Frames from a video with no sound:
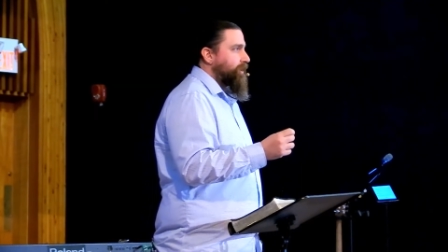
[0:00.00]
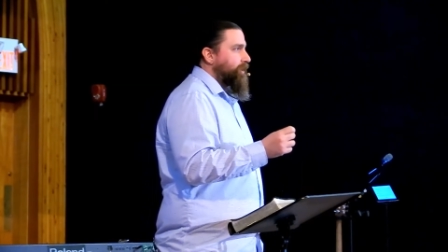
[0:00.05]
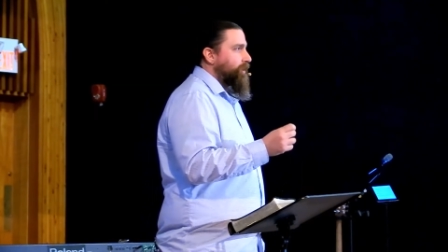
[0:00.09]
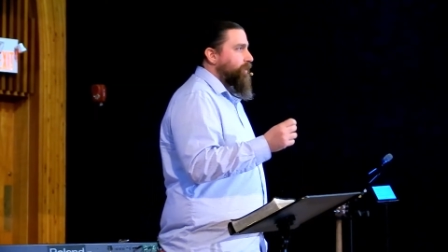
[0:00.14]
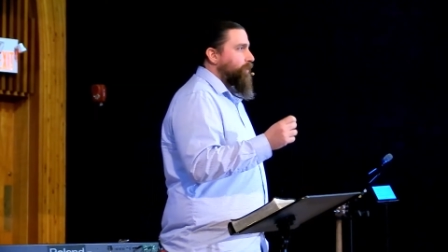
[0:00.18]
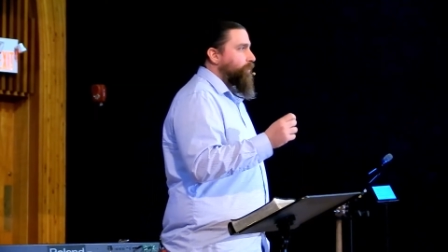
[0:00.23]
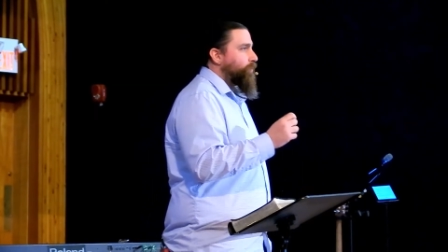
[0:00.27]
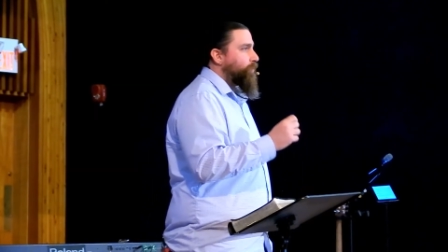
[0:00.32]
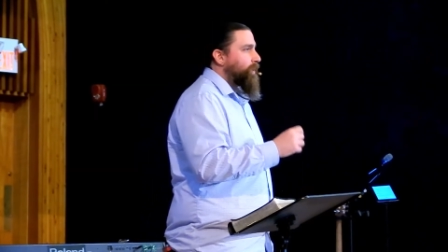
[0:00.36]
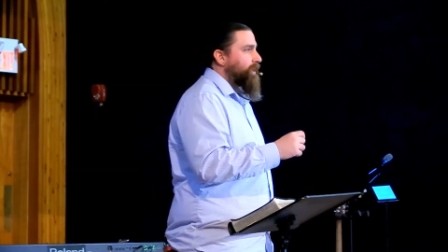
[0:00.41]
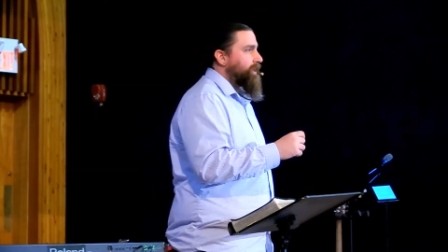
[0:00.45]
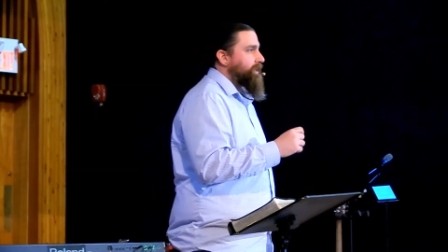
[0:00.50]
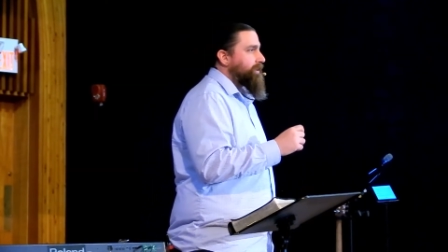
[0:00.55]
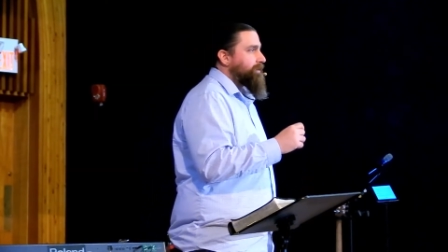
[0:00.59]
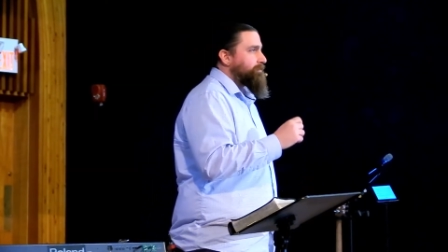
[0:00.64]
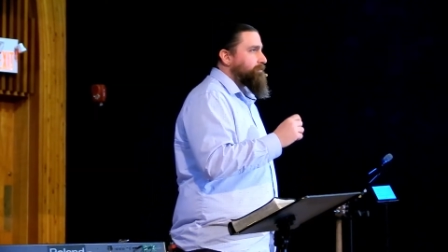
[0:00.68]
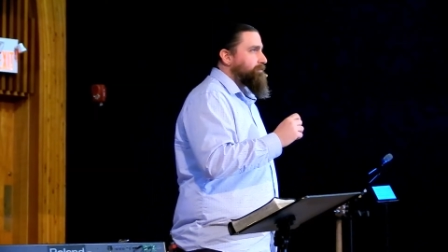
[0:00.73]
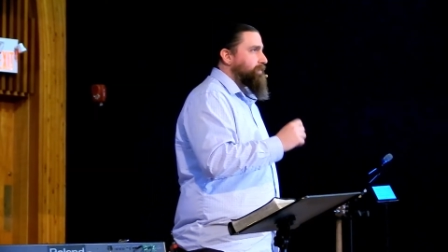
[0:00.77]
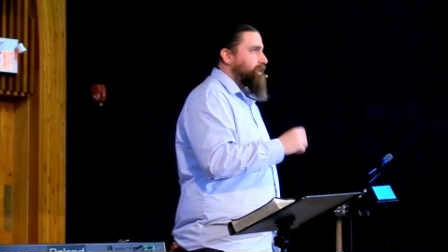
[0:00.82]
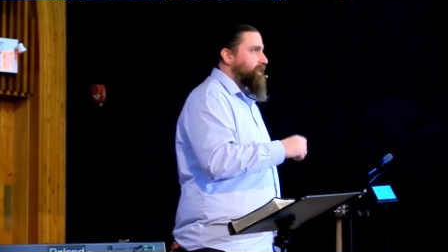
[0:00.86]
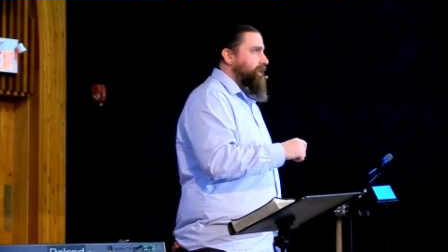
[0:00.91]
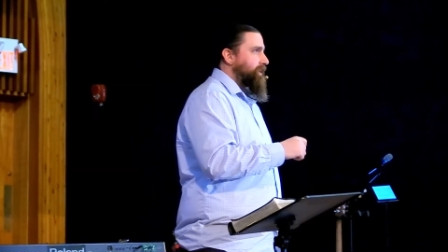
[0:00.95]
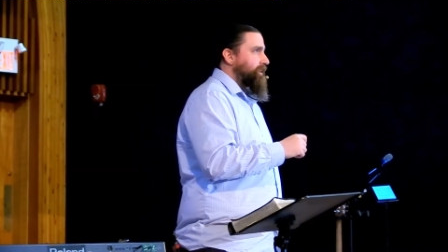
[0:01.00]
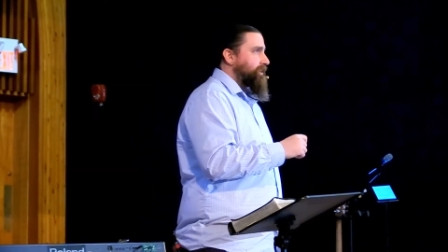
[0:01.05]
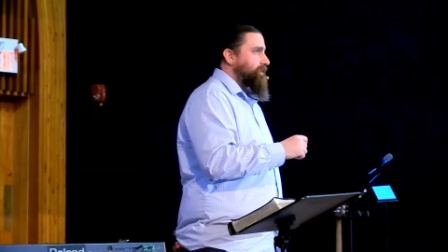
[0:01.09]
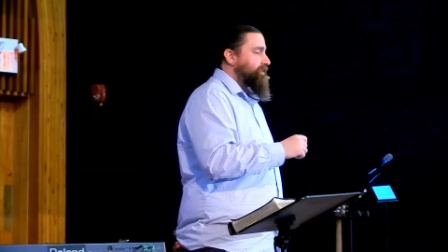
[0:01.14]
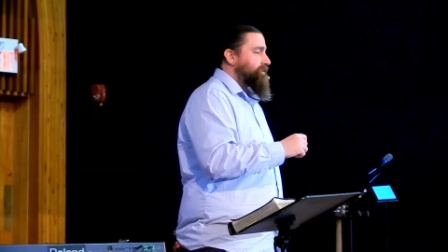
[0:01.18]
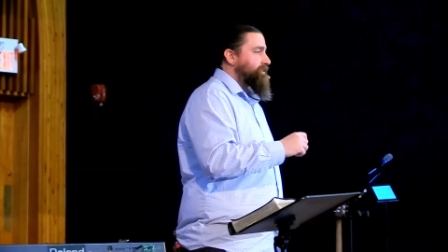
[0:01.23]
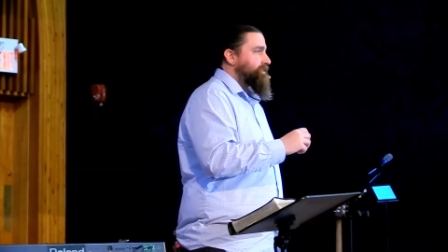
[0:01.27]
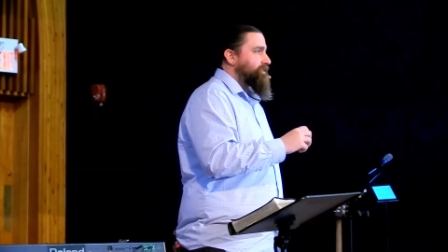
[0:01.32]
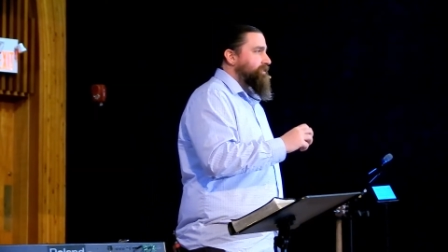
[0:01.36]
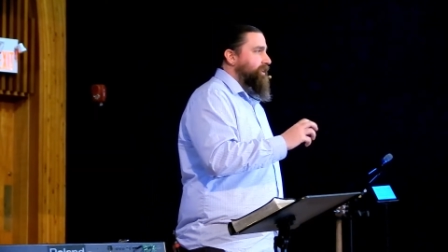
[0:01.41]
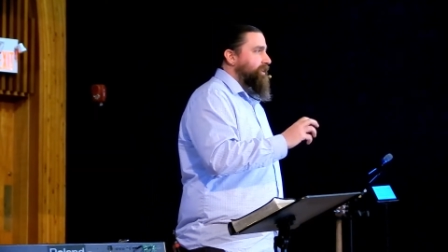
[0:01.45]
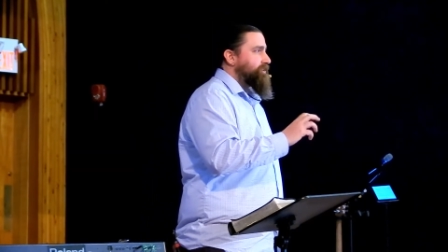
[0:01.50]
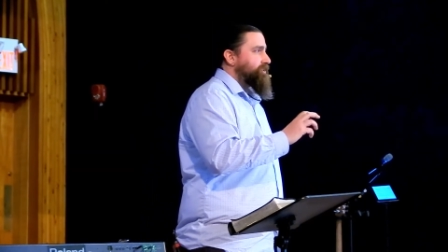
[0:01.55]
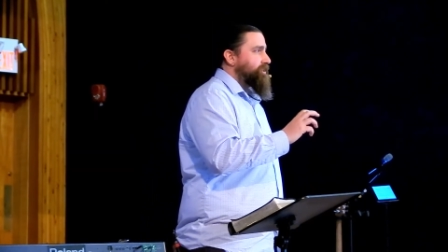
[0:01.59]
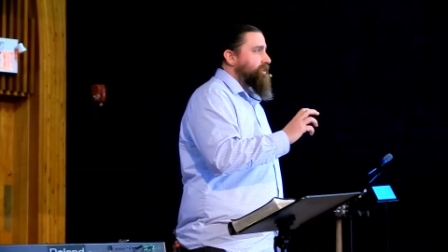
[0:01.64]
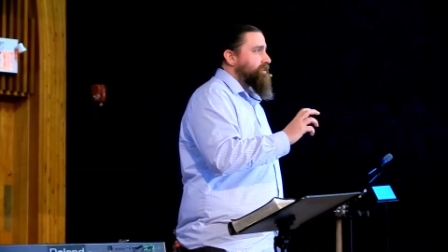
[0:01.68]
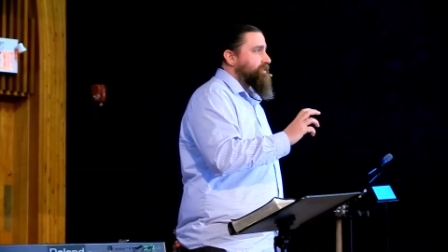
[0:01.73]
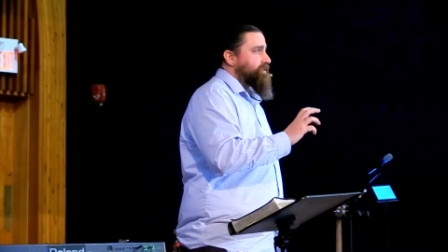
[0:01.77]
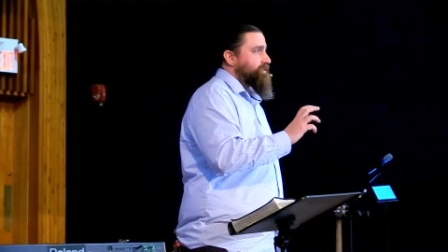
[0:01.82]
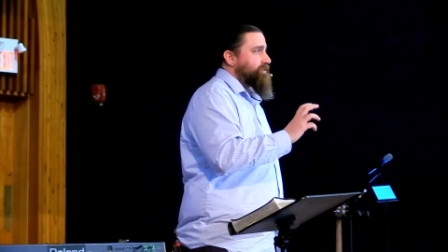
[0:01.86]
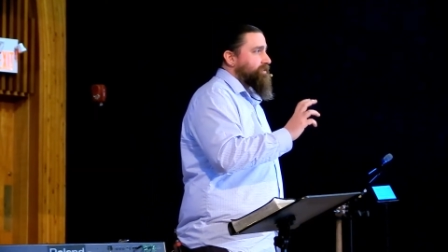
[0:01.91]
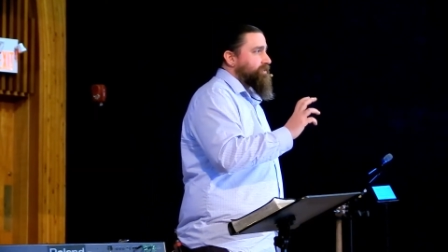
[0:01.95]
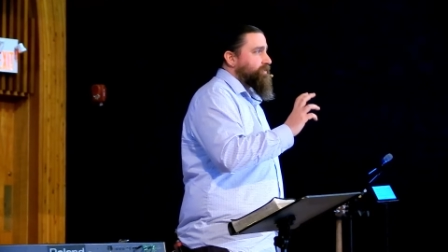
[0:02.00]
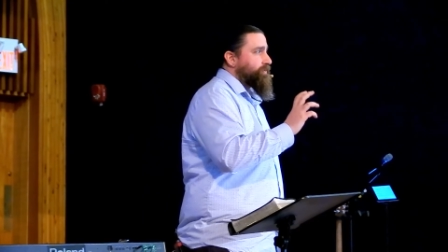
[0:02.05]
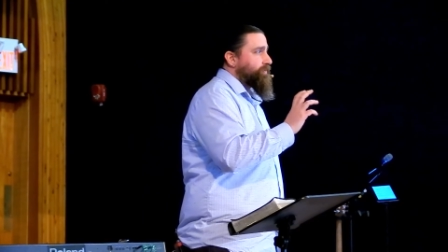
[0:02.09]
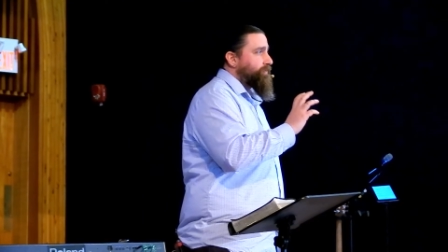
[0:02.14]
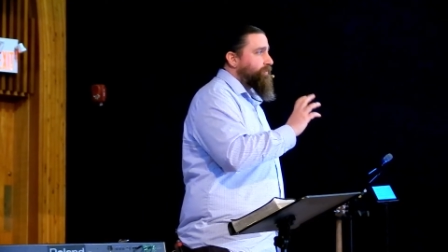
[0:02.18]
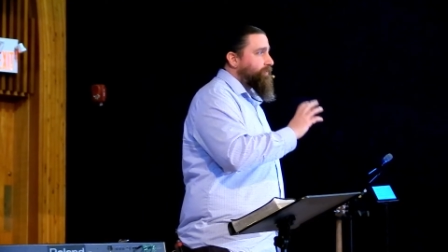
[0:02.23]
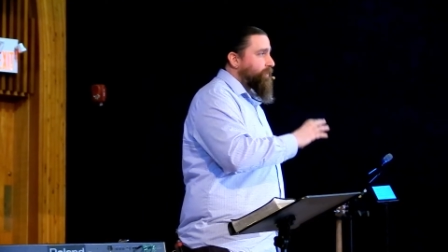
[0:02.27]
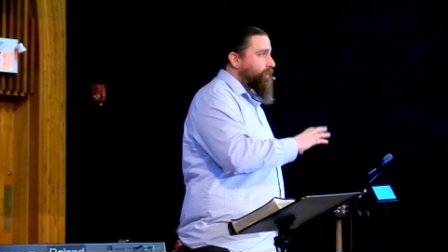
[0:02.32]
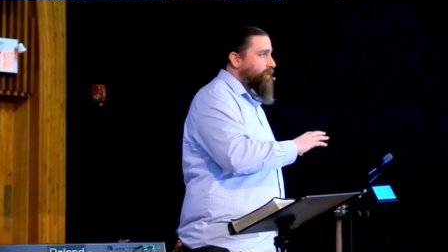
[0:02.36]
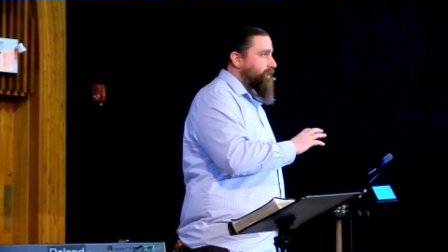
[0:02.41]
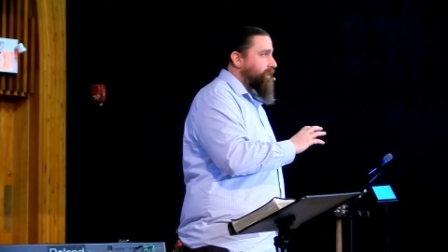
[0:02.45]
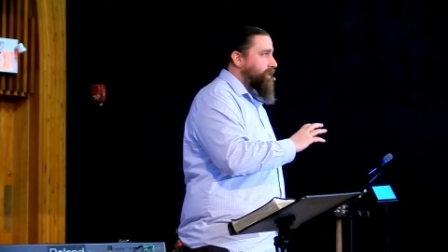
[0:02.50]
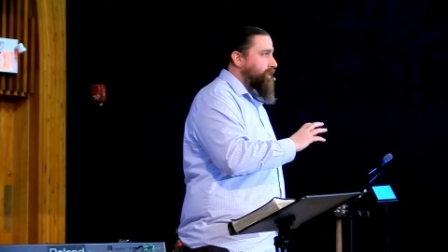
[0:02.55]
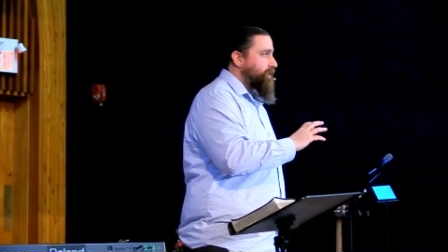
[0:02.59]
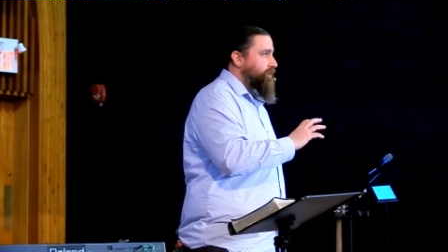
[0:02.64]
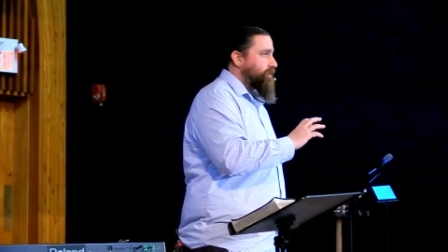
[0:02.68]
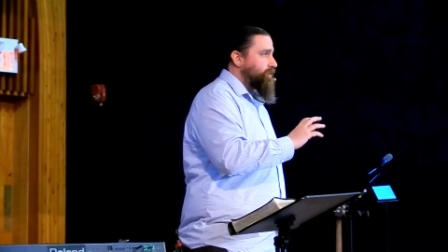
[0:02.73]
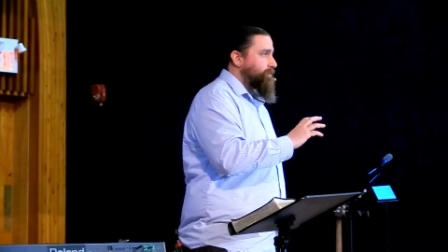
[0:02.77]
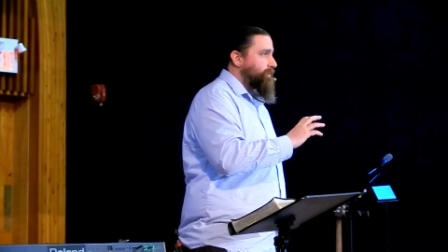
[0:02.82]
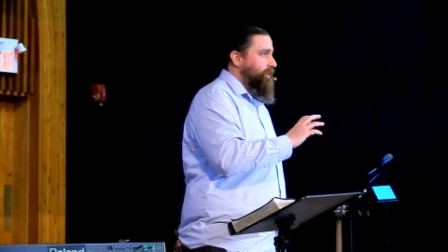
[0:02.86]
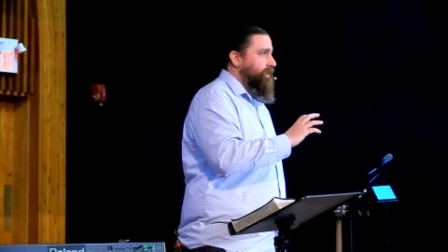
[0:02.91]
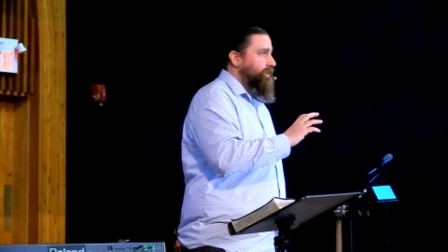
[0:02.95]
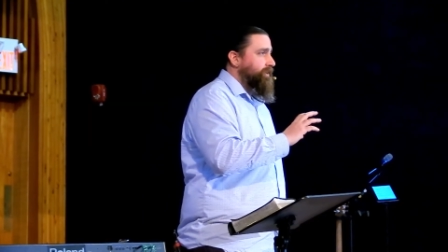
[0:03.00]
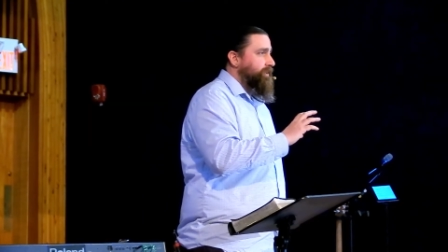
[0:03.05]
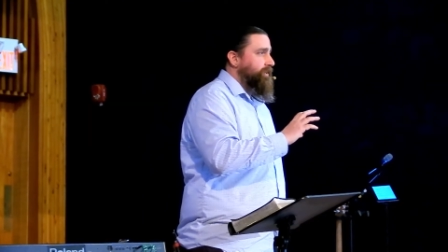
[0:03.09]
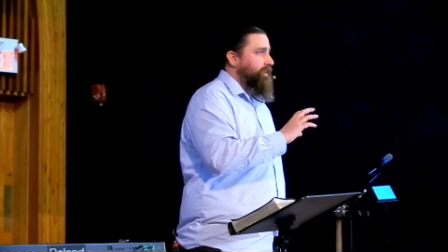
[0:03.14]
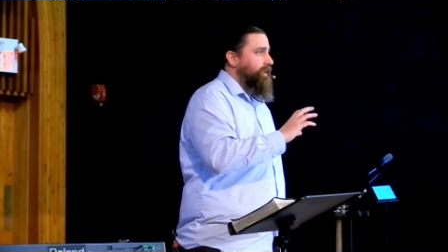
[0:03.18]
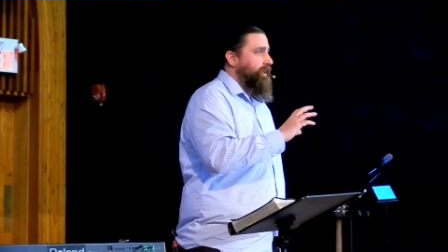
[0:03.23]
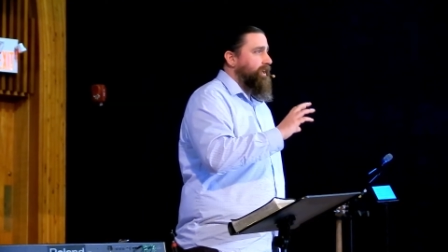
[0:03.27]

what it means that Jesus is fully human